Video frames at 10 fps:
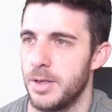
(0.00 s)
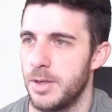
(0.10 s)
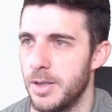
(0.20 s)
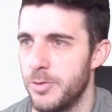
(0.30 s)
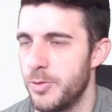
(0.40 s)

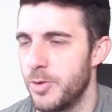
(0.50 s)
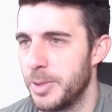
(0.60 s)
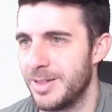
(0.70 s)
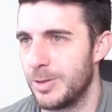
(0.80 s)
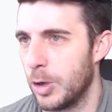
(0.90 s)
if you're
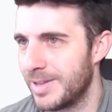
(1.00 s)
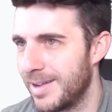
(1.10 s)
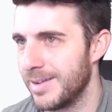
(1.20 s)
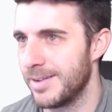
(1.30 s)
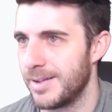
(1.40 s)
from
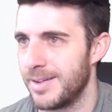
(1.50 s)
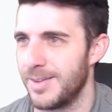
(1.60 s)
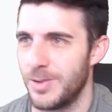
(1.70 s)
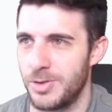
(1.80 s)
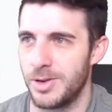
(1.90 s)
Antarctica,
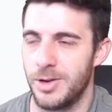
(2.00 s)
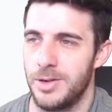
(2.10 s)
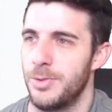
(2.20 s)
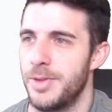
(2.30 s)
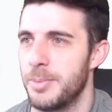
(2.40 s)
you can
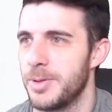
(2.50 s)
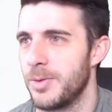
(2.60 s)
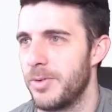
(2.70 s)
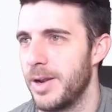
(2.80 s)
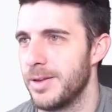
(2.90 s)
only do
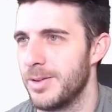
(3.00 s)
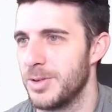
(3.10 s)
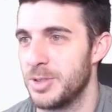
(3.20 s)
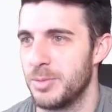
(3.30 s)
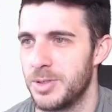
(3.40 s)
debit or credit,
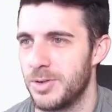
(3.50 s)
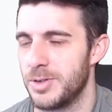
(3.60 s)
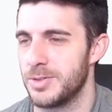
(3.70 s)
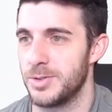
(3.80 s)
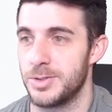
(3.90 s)
no separate
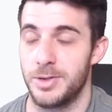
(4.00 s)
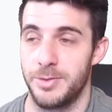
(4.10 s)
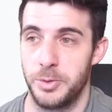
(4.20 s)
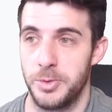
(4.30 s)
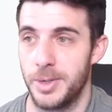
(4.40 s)
transfer.
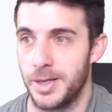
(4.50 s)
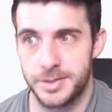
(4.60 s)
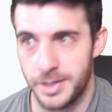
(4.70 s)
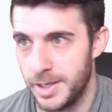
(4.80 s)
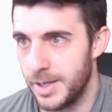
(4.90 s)
Sorry for you
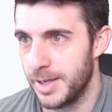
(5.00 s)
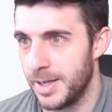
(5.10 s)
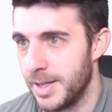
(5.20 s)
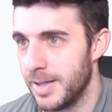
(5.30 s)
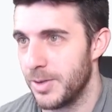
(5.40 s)
guys.
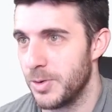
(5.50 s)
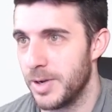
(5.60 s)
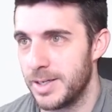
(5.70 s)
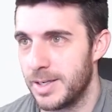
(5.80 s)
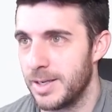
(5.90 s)

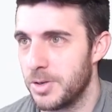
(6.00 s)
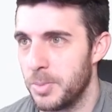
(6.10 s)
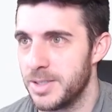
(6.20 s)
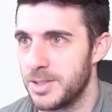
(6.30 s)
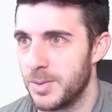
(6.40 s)
United
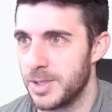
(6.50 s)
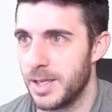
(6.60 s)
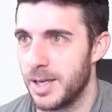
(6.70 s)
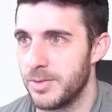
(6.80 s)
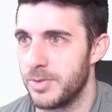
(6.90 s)
Kingdom, let's see what
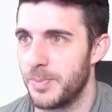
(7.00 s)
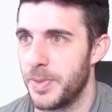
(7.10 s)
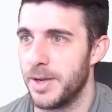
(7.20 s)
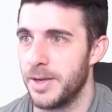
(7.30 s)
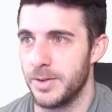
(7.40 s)
they have.
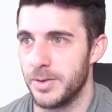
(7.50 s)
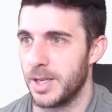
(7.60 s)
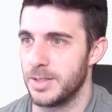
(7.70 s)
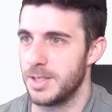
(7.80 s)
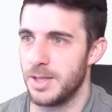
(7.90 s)

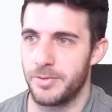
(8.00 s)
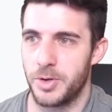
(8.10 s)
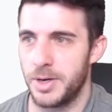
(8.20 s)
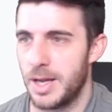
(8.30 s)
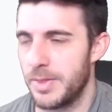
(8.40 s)
Okay, see, they've
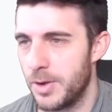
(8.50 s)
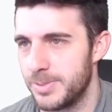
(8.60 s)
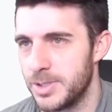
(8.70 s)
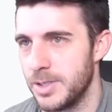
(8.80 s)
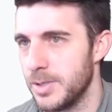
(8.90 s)
got another
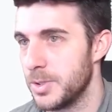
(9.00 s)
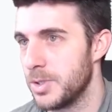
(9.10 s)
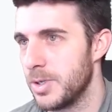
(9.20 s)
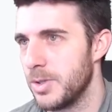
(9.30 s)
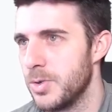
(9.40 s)
option here
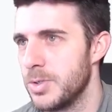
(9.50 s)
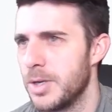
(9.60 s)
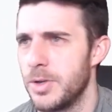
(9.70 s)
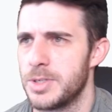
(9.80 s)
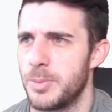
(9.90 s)
which you can use.
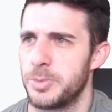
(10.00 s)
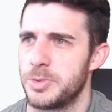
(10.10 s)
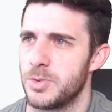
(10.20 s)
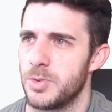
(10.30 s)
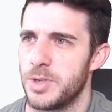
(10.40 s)
I know some
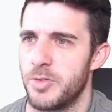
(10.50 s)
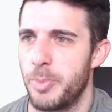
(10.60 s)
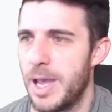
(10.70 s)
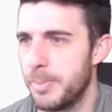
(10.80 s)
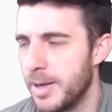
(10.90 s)
options also
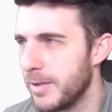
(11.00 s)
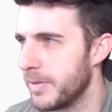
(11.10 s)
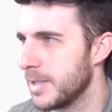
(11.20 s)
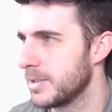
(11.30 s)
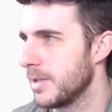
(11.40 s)
have PayPal,
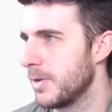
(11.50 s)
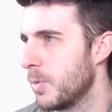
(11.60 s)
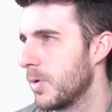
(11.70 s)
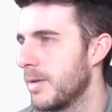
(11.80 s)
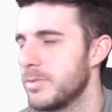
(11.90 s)
if that's something you're
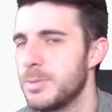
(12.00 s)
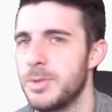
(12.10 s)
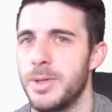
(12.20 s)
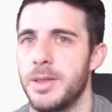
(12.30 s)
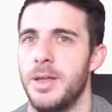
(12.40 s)
more
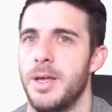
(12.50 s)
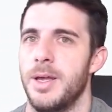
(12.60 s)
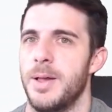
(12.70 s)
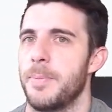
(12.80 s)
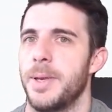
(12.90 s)
comfortable with.
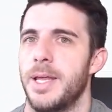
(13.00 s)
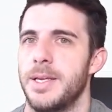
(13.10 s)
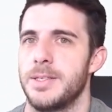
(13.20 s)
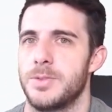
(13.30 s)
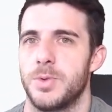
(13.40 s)
But
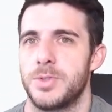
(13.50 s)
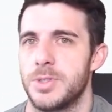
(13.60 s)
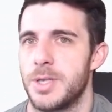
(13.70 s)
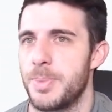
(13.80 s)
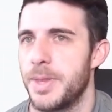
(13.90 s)
that is
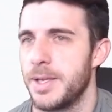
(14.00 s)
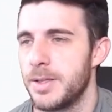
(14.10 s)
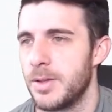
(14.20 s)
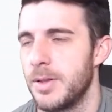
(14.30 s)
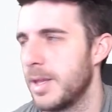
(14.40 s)
also
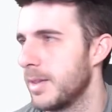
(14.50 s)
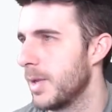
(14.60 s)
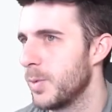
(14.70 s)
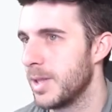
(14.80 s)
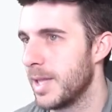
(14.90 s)
something that
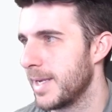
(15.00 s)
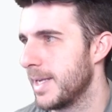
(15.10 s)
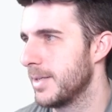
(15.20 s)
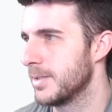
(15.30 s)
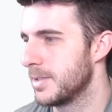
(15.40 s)
they will
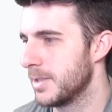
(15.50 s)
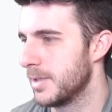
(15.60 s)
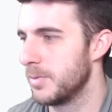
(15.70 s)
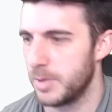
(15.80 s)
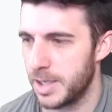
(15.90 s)
likely
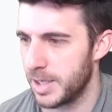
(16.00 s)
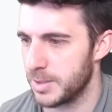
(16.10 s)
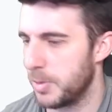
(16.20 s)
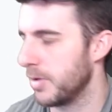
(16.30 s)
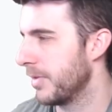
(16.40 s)
consider
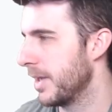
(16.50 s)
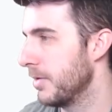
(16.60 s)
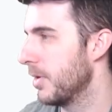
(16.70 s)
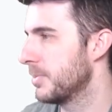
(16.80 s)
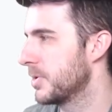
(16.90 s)
as part of the
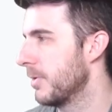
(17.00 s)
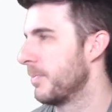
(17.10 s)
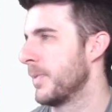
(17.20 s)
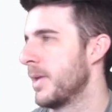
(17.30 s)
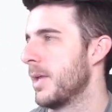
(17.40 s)
airdrop.
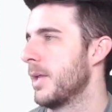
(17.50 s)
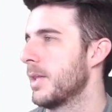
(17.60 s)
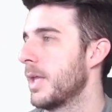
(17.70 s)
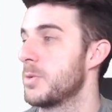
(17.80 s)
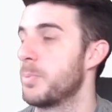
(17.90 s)
So
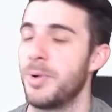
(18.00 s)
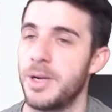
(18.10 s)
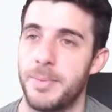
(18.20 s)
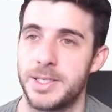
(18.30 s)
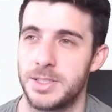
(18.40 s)
that's
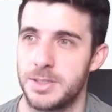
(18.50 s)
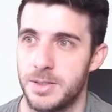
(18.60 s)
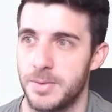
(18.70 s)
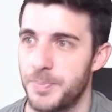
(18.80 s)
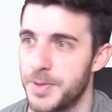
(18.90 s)
pretty much
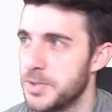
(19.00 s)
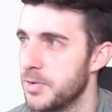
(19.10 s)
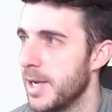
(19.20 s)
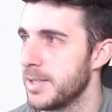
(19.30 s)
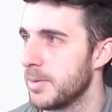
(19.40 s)
it.
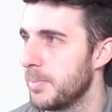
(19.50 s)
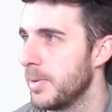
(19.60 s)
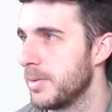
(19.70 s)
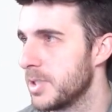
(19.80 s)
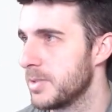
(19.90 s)
It's really
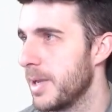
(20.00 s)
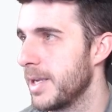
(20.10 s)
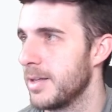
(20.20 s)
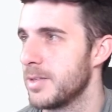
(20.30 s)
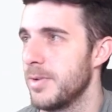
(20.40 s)
simple. I'm just
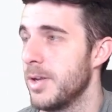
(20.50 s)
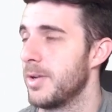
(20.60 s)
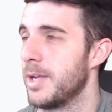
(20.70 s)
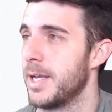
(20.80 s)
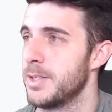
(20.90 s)
making this video
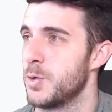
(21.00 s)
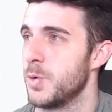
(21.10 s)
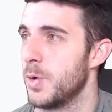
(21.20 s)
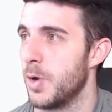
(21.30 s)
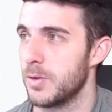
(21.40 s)
in case
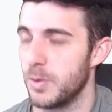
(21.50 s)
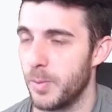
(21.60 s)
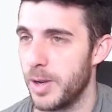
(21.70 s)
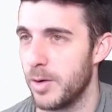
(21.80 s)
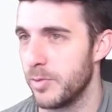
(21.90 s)
you're not
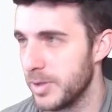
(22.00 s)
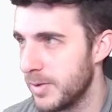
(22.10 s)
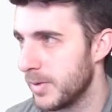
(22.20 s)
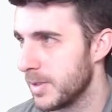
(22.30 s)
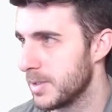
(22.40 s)
aware of
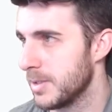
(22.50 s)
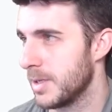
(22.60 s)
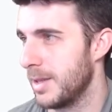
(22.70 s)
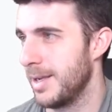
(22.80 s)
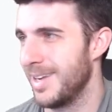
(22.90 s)
it,
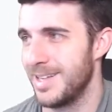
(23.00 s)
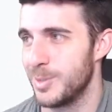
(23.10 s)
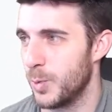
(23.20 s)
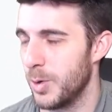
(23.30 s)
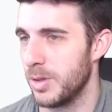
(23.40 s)
since I think it
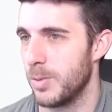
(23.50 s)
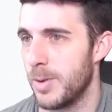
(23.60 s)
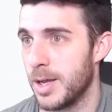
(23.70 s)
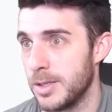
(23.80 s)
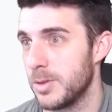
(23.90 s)
is
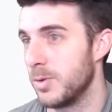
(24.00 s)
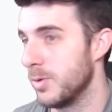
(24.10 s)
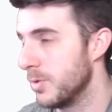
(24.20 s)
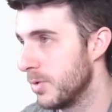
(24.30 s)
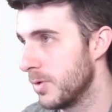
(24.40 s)
worthwhile to
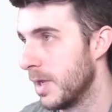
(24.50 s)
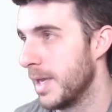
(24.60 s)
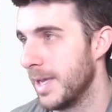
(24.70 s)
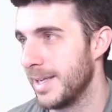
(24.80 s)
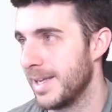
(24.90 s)
do
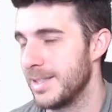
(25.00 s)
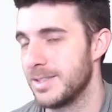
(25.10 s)
in case